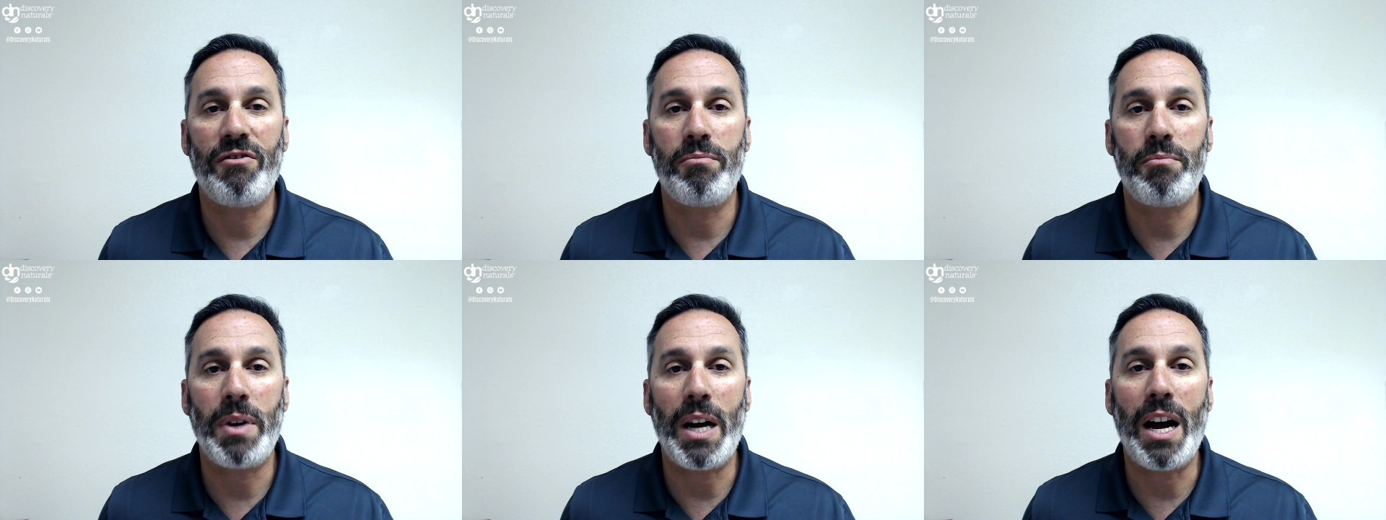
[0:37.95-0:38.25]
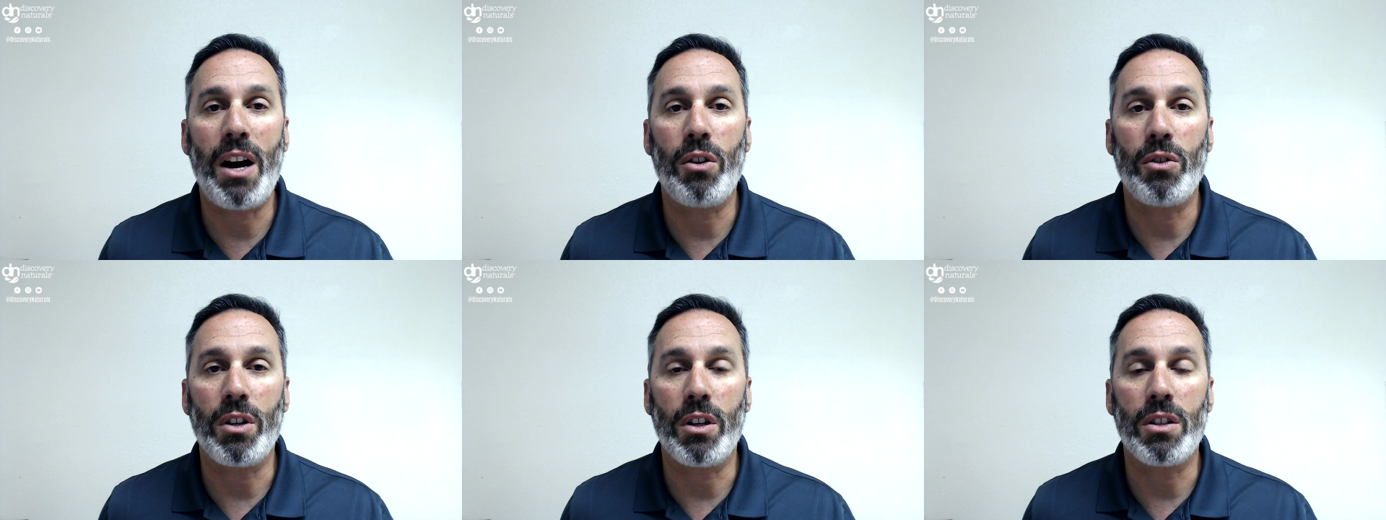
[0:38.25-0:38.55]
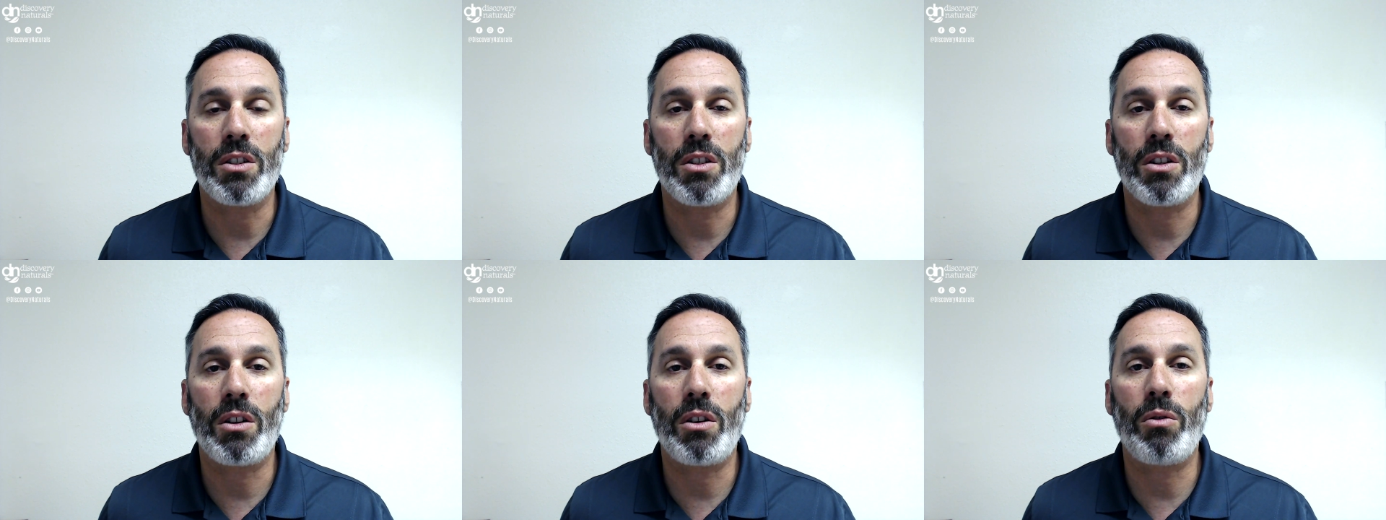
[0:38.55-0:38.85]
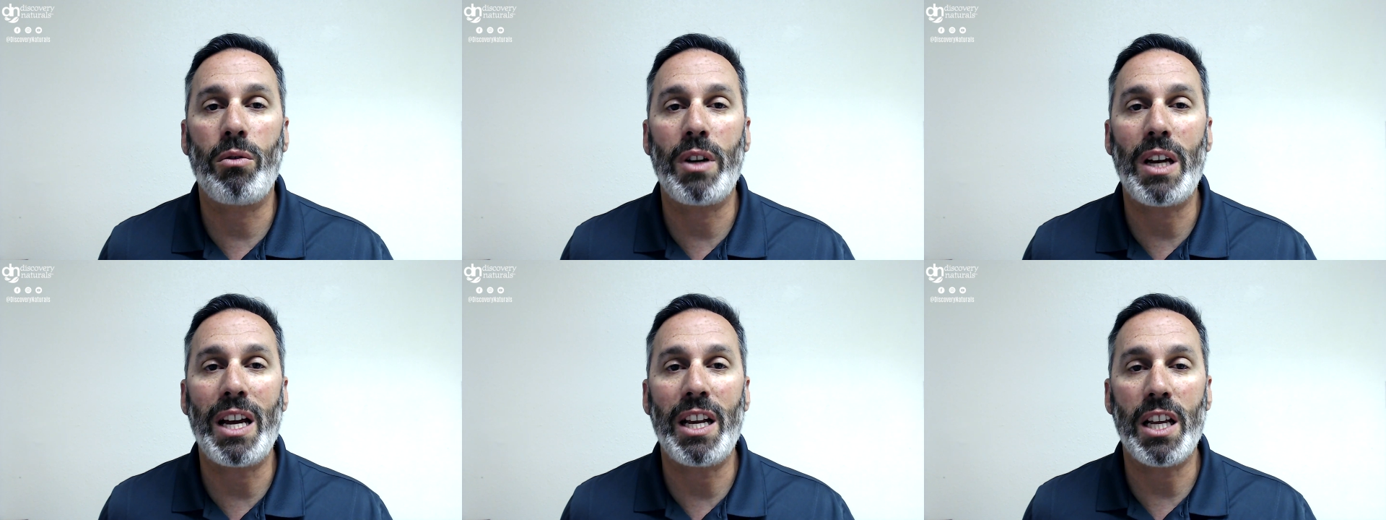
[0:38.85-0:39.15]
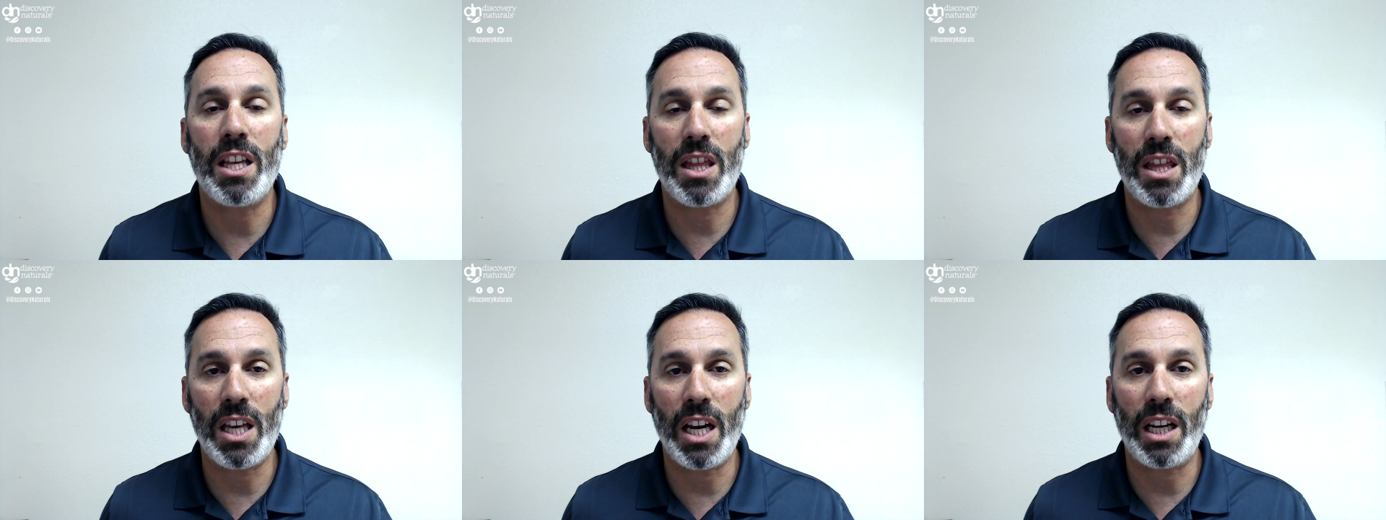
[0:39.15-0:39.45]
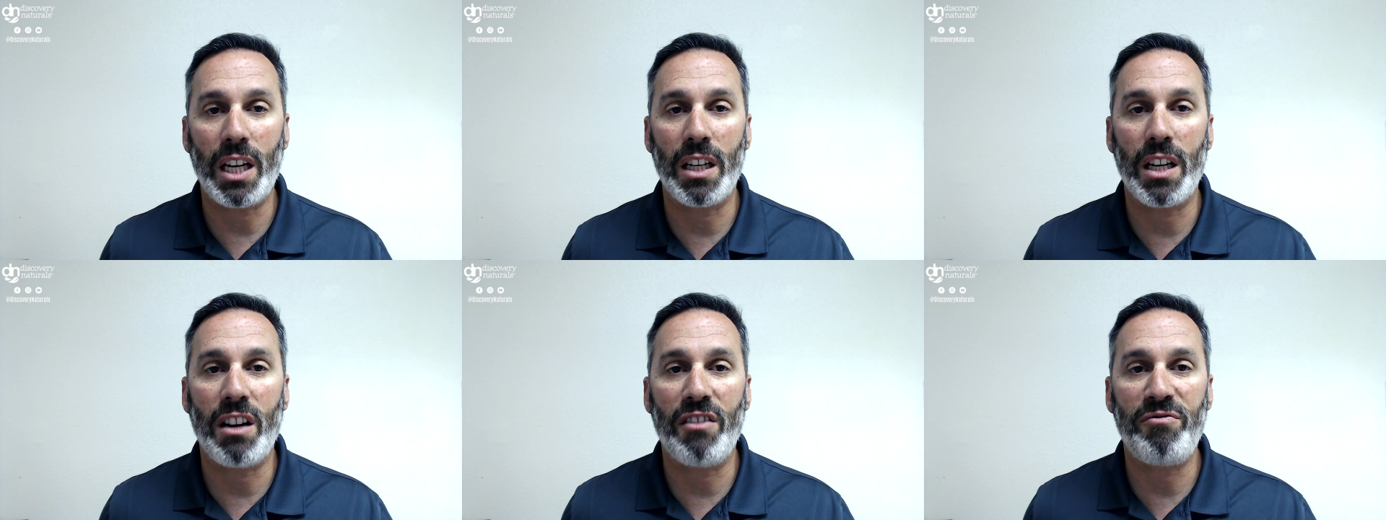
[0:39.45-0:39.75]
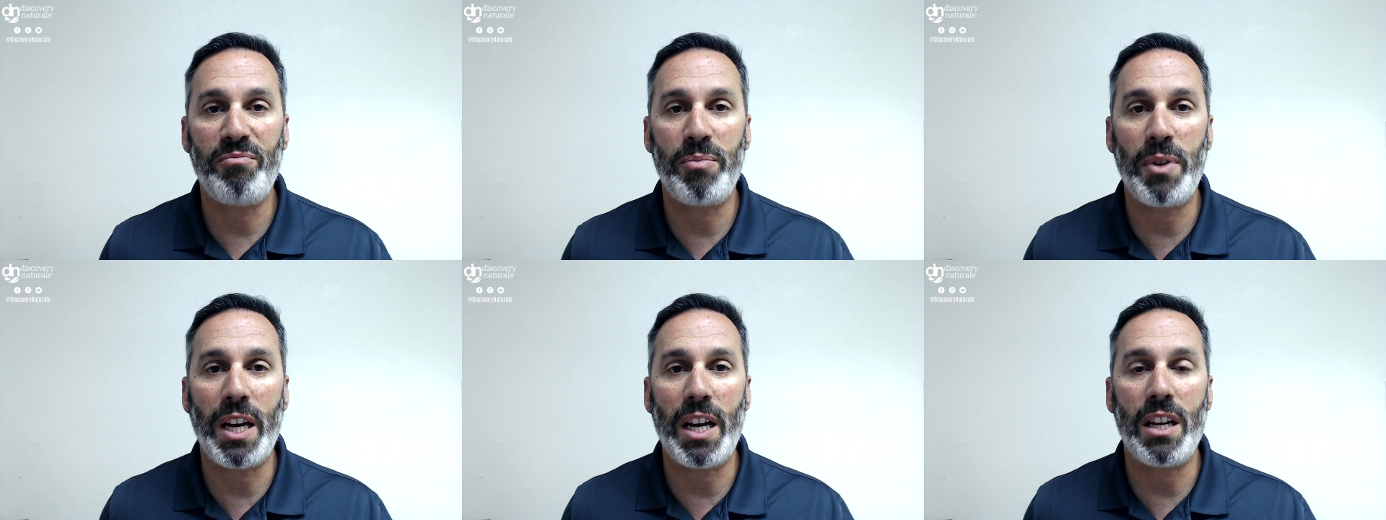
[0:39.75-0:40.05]
powder to create a thick enough
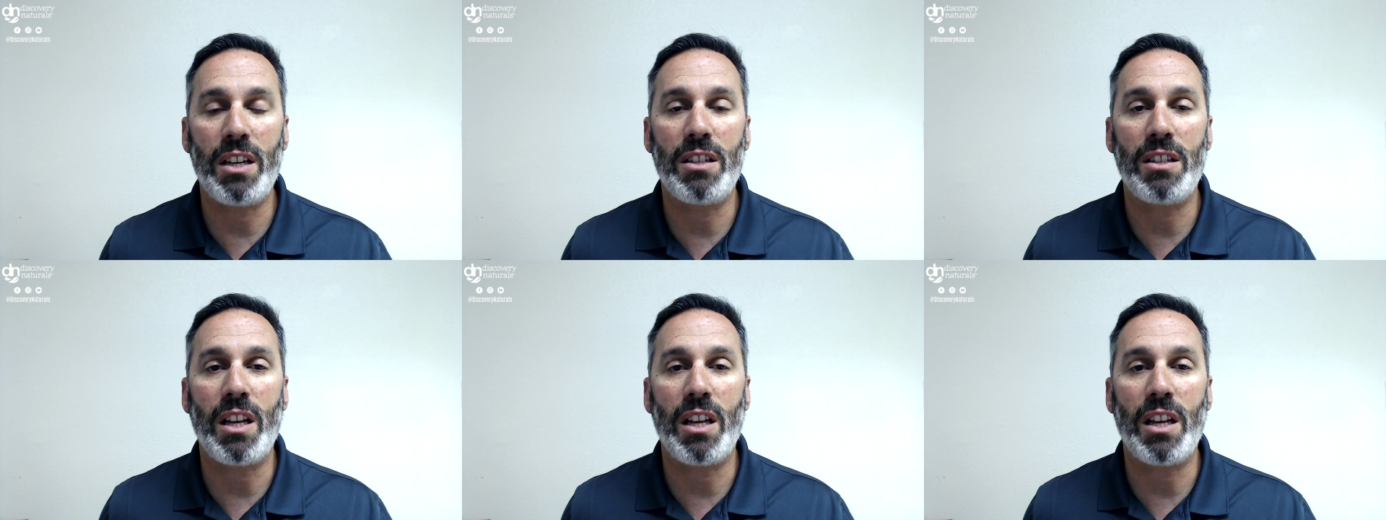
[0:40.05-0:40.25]
paste